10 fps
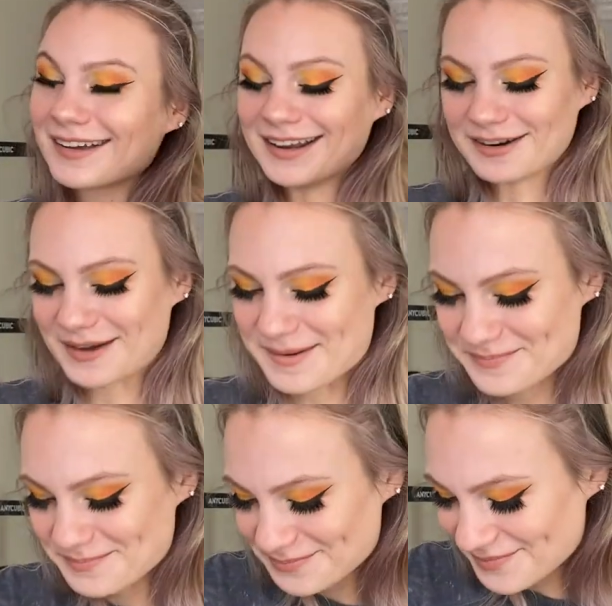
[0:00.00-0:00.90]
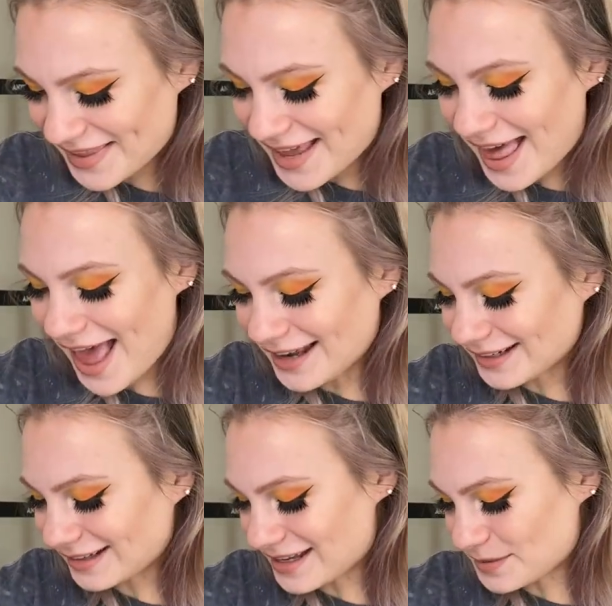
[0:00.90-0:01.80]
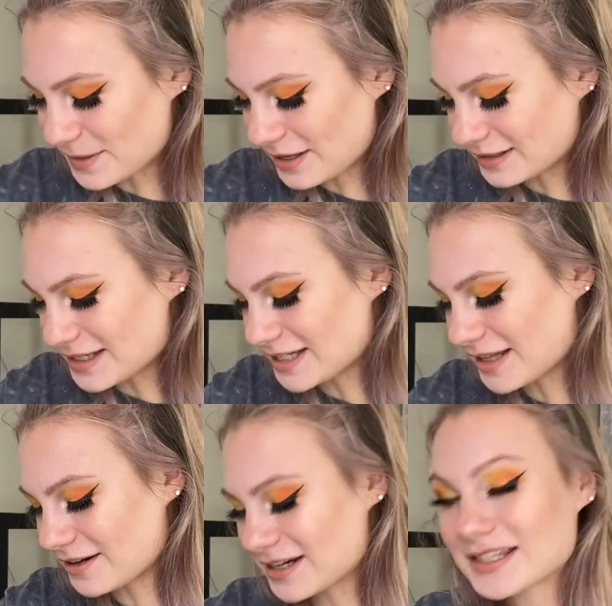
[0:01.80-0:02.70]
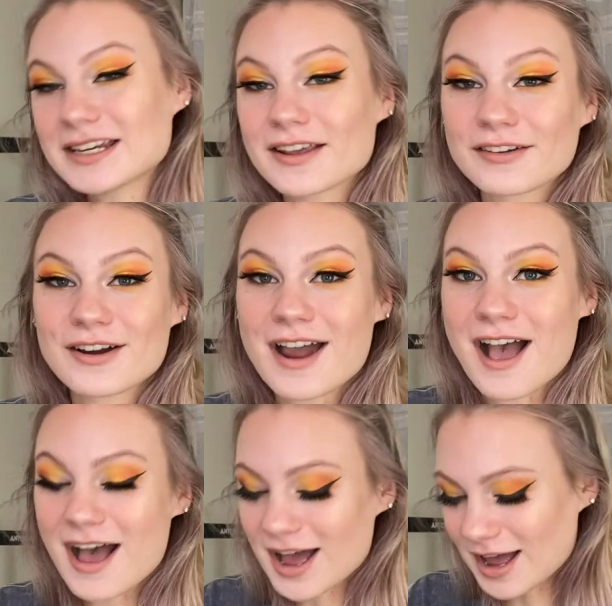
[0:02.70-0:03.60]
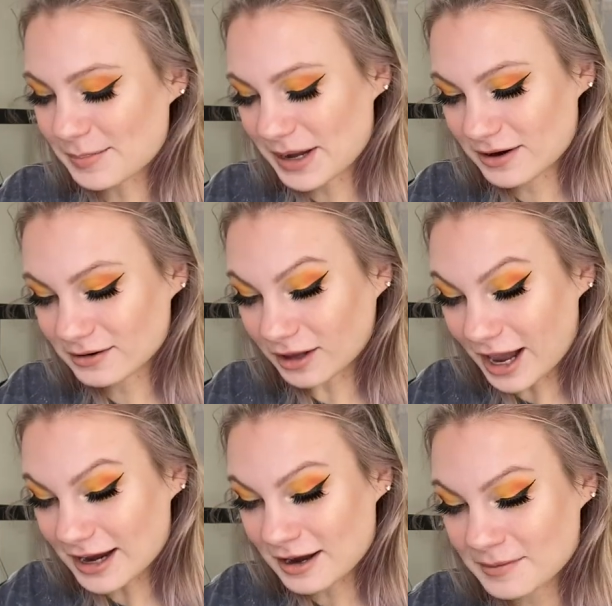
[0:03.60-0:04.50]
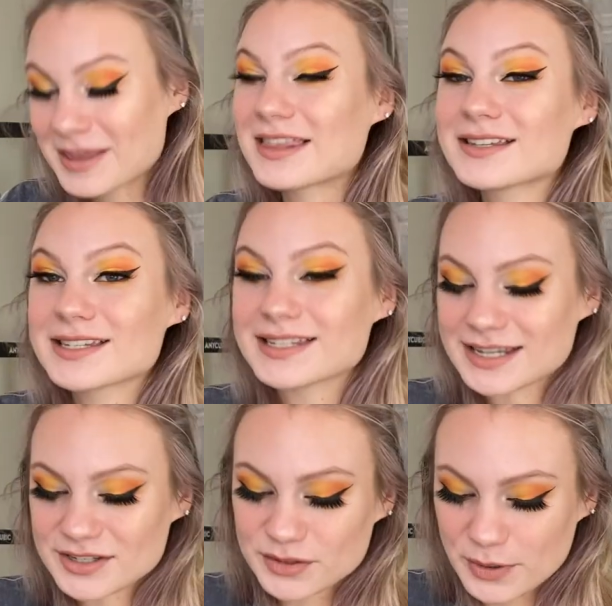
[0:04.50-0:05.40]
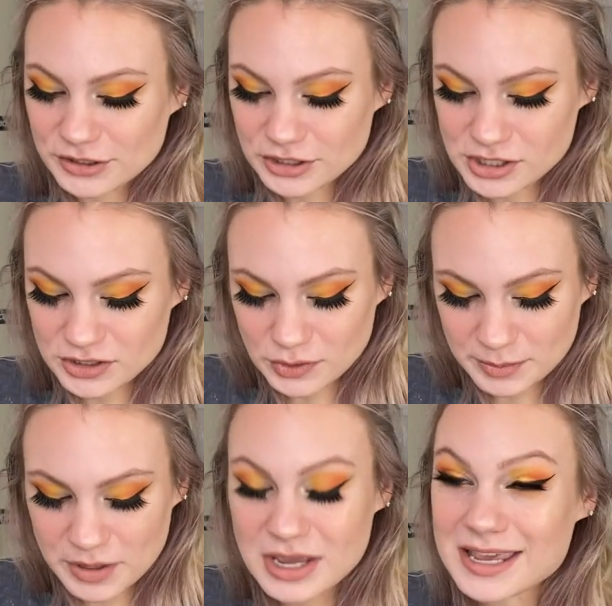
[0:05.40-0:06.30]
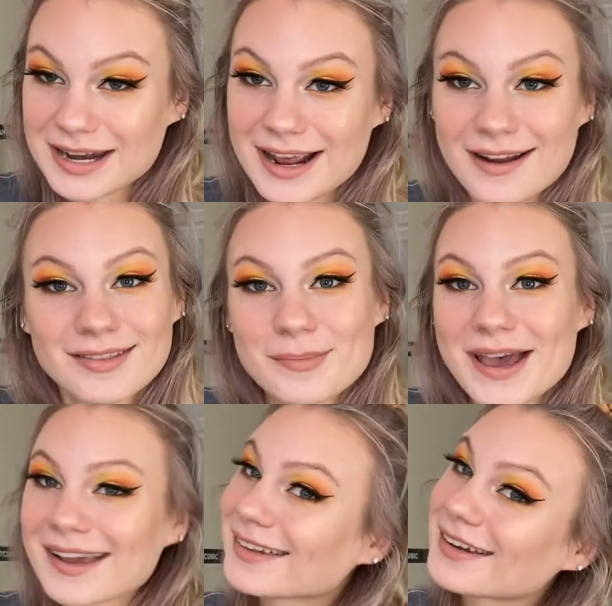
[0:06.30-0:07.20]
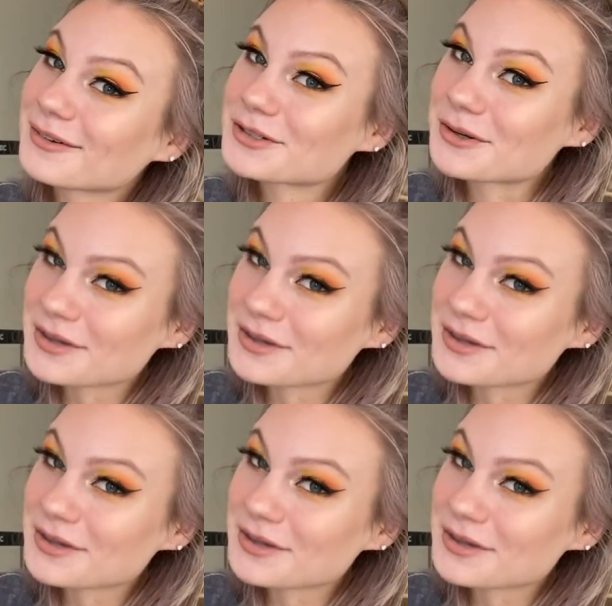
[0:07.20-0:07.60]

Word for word: Anyway, and last but not least, there is another apparel item. This is a sweatshirt, so let me get it out of the bag and then I'll show